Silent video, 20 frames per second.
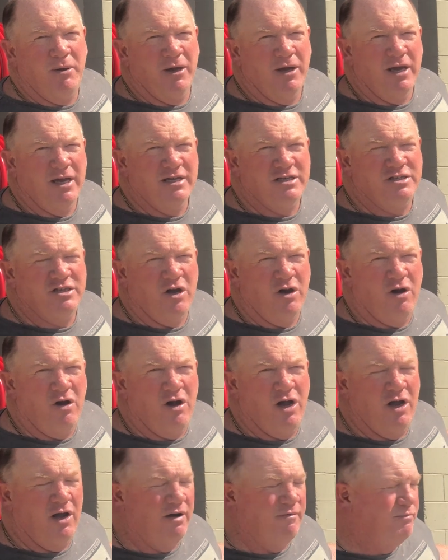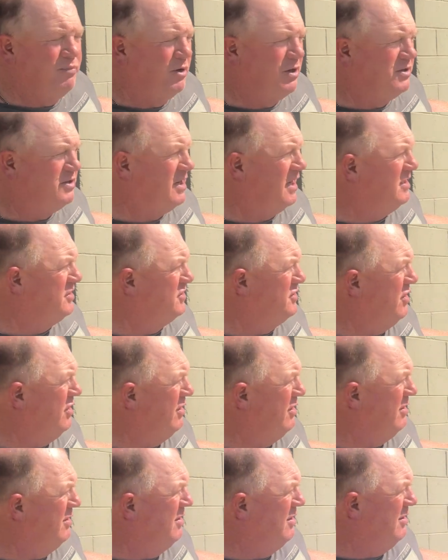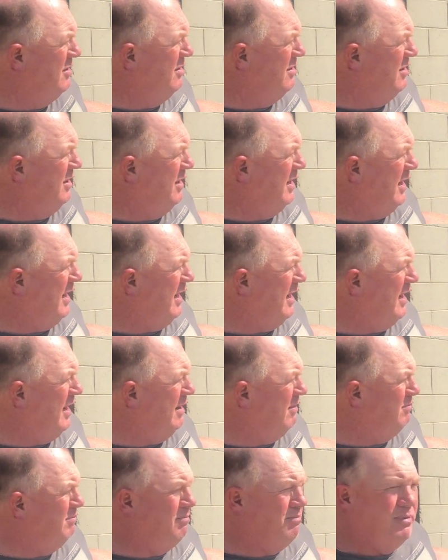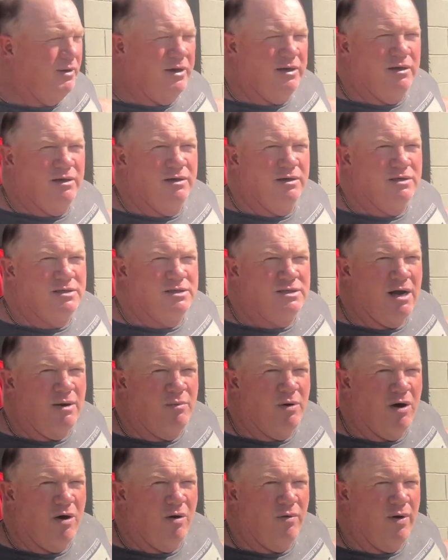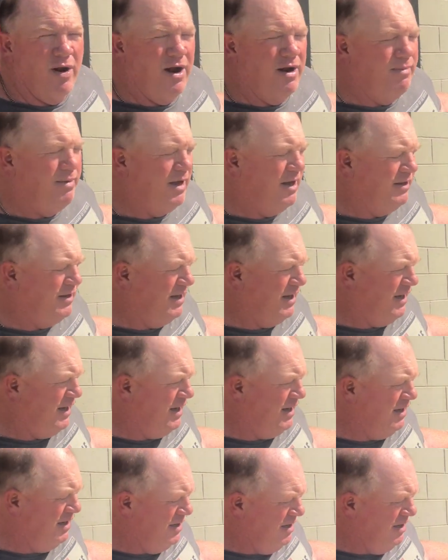PSI. I haven't put a test on it, but somewhere around about there.